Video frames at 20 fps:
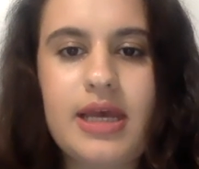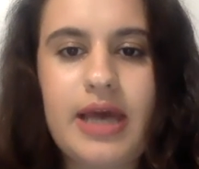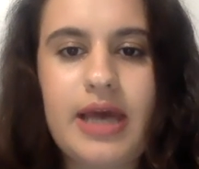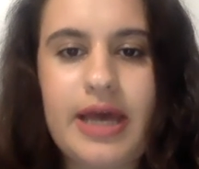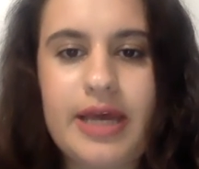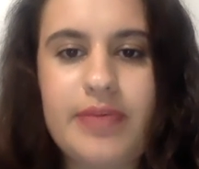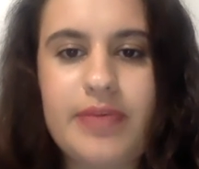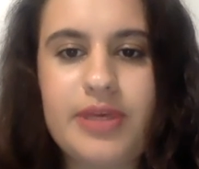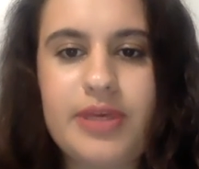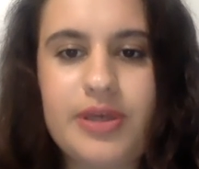I
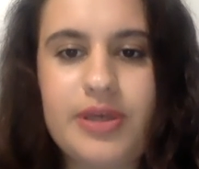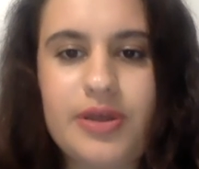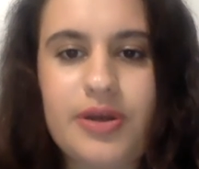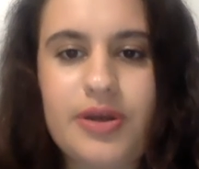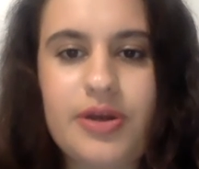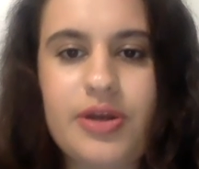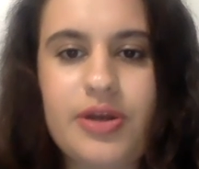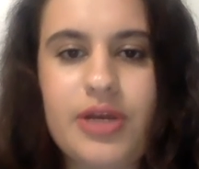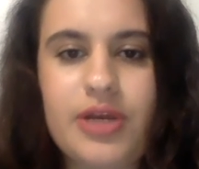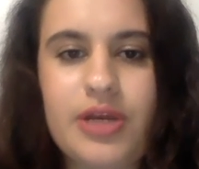am
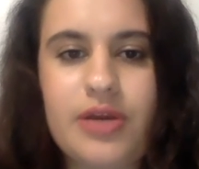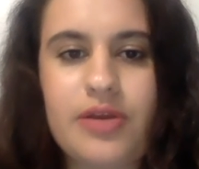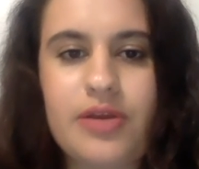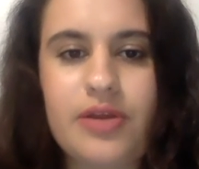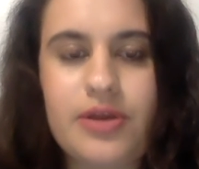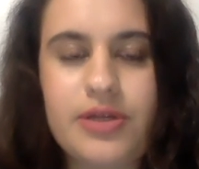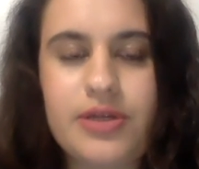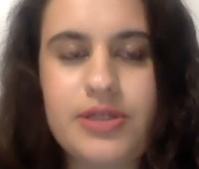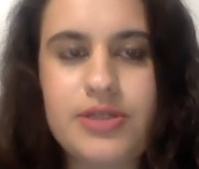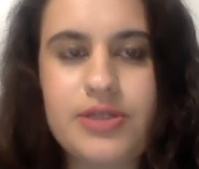eager to hear
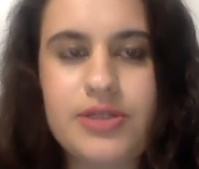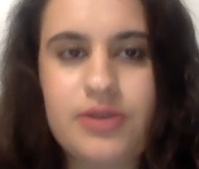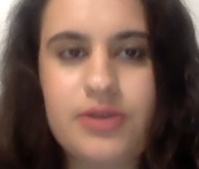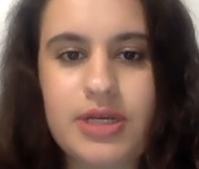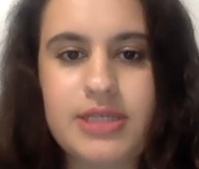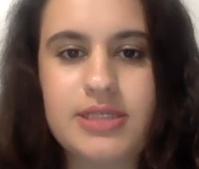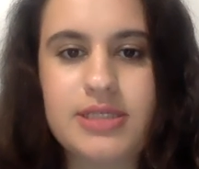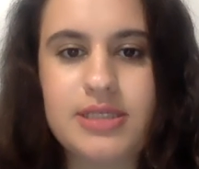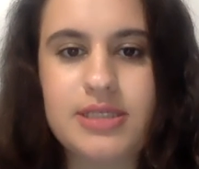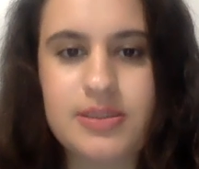their
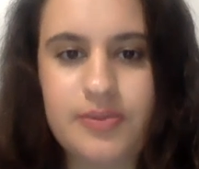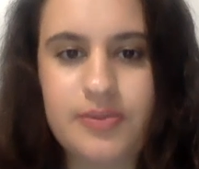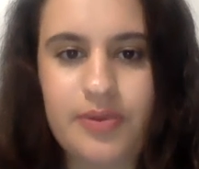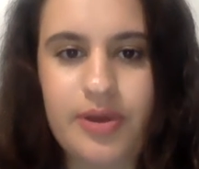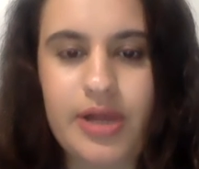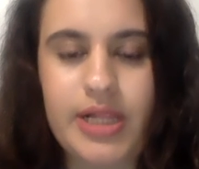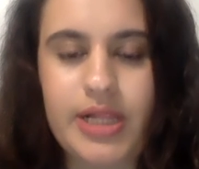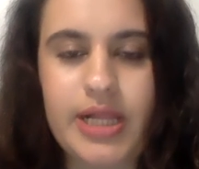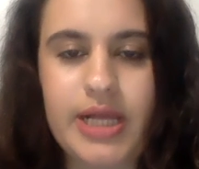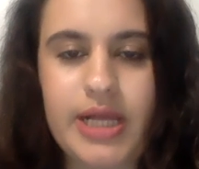stories as
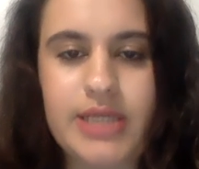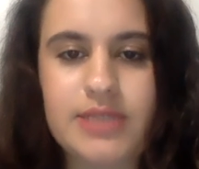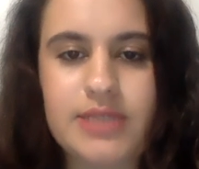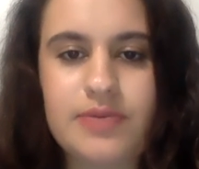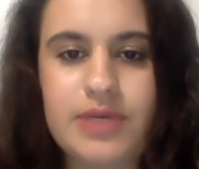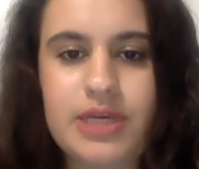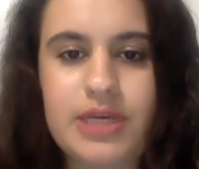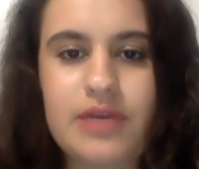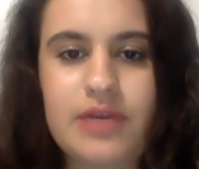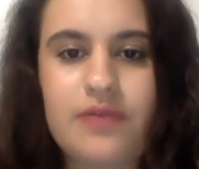well as
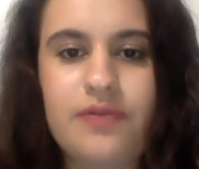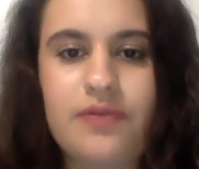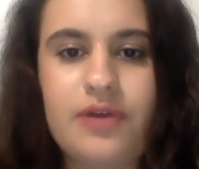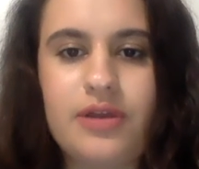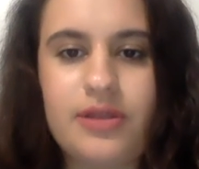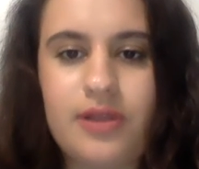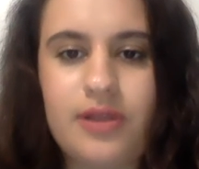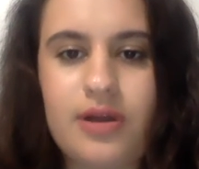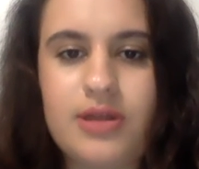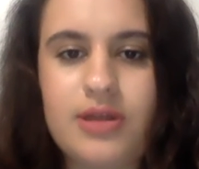we
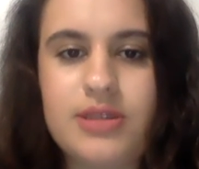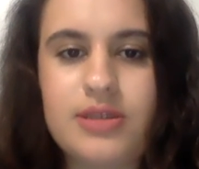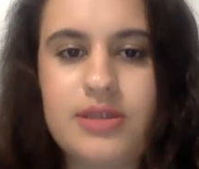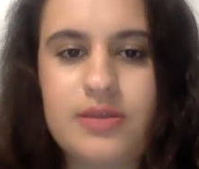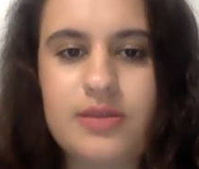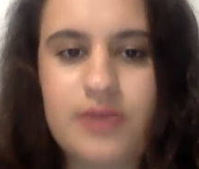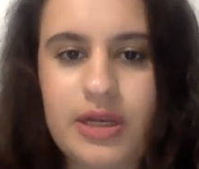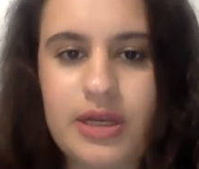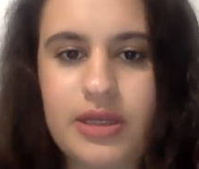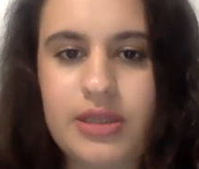confront laws and
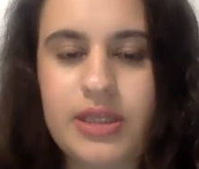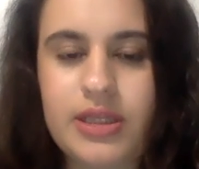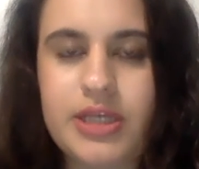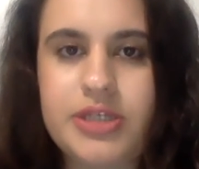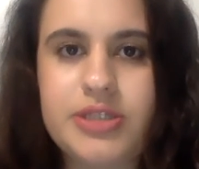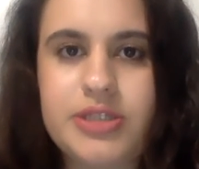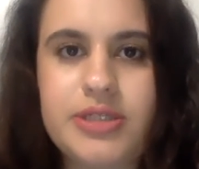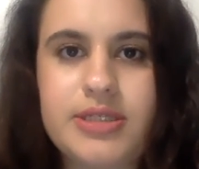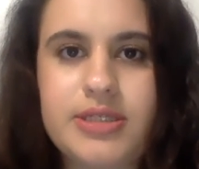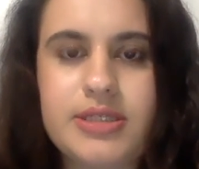
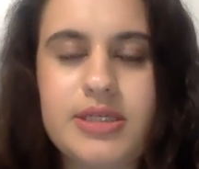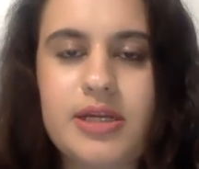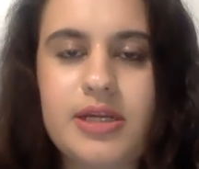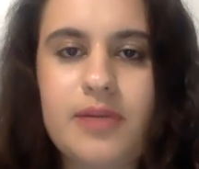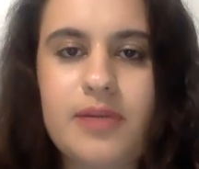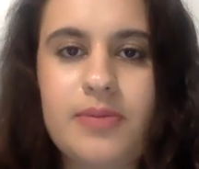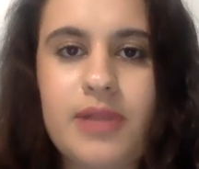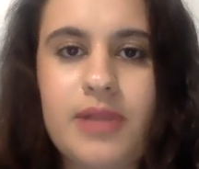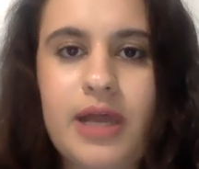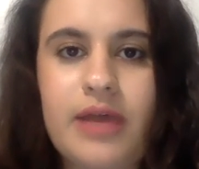regulations and
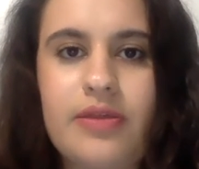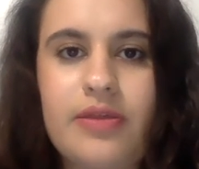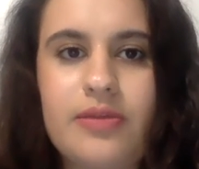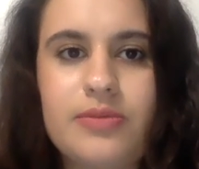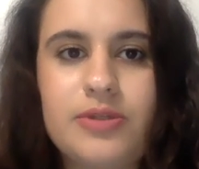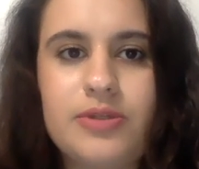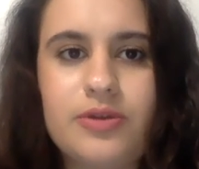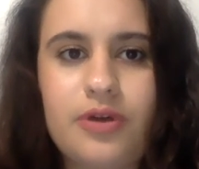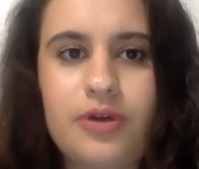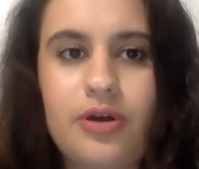apply
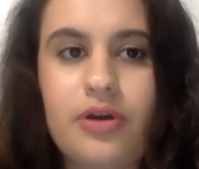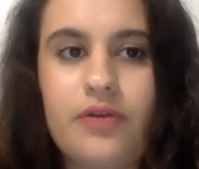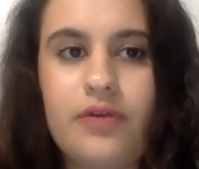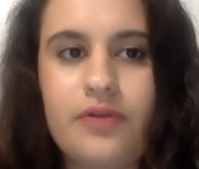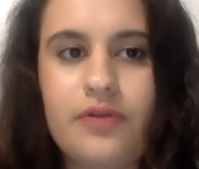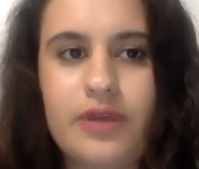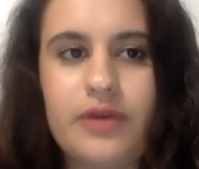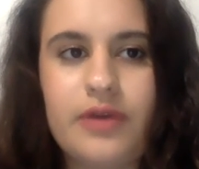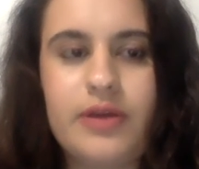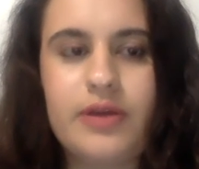them to our
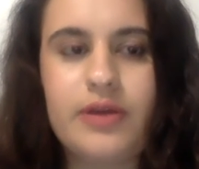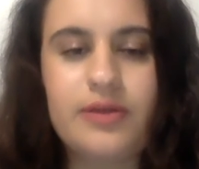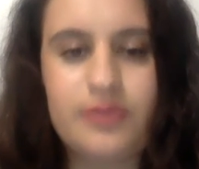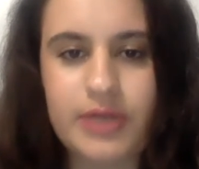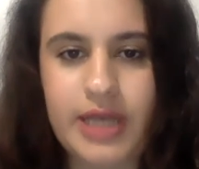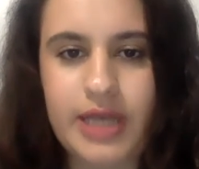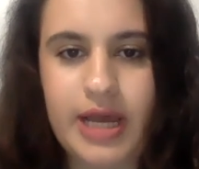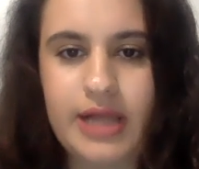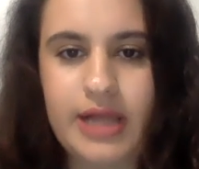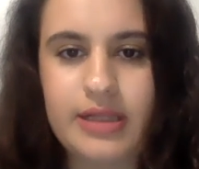varied
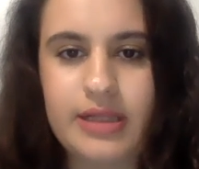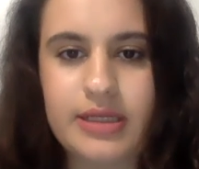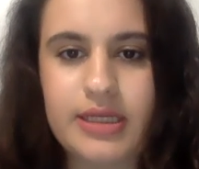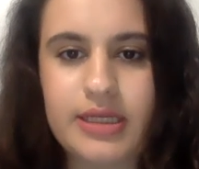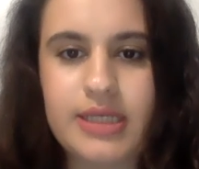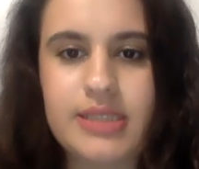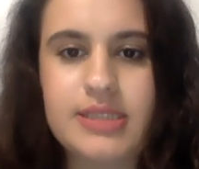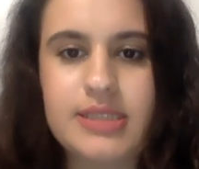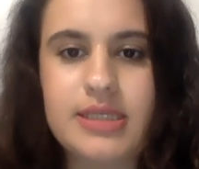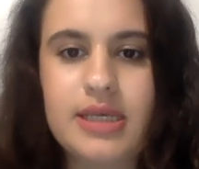
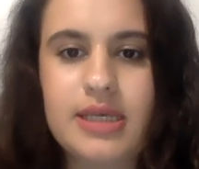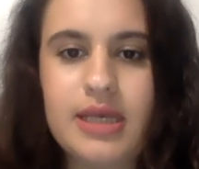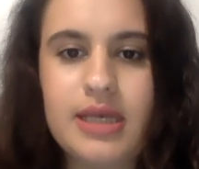realities.